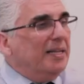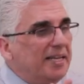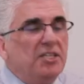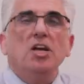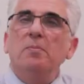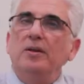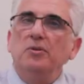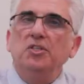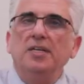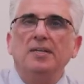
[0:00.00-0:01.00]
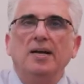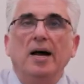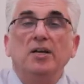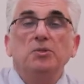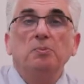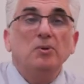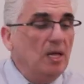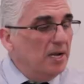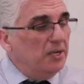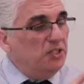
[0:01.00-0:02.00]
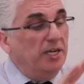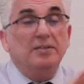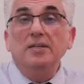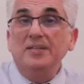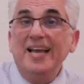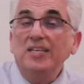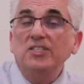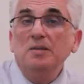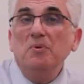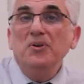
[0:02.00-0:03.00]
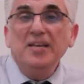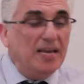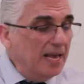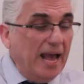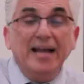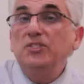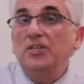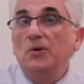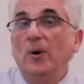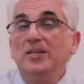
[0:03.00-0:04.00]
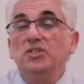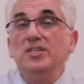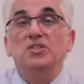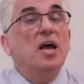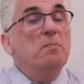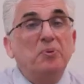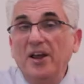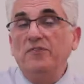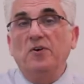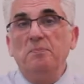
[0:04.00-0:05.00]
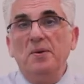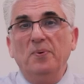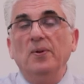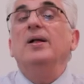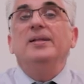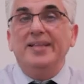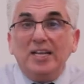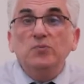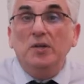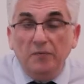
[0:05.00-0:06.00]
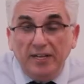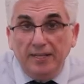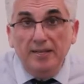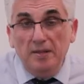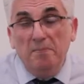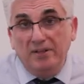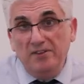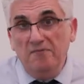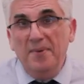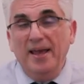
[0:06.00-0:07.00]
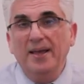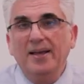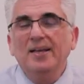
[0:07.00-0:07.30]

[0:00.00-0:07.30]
Teach them how to share the gospel, share their testimony, answer questions, pray for people. That's what we did in the month of May.